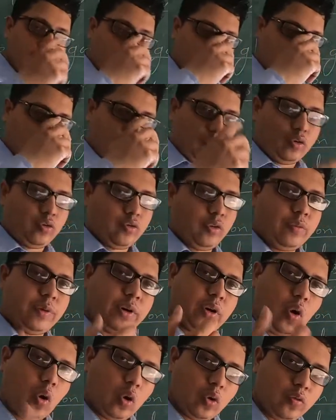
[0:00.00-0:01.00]
not usually
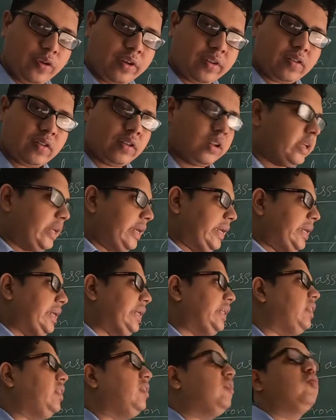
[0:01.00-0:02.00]
but always,
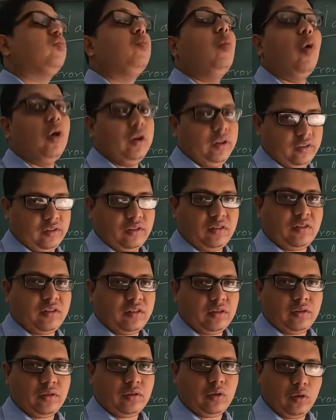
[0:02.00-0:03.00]
the smallest.